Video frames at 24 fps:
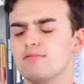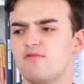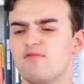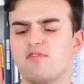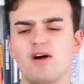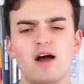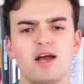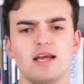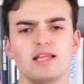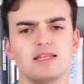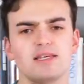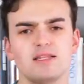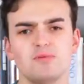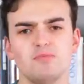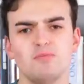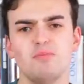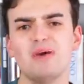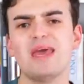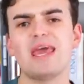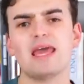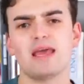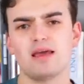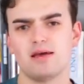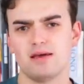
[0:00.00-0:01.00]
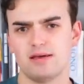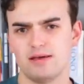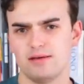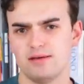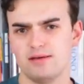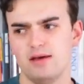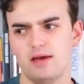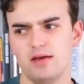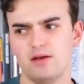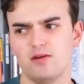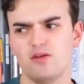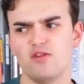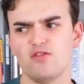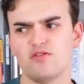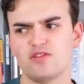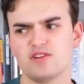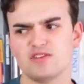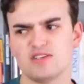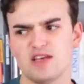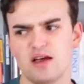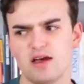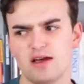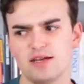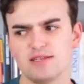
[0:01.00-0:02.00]
violent pink and
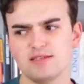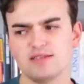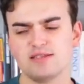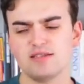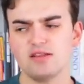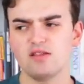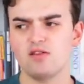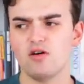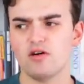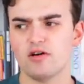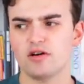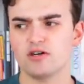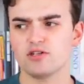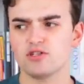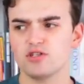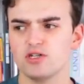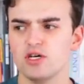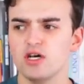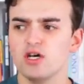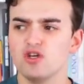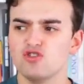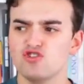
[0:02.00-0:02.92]
oversized and large.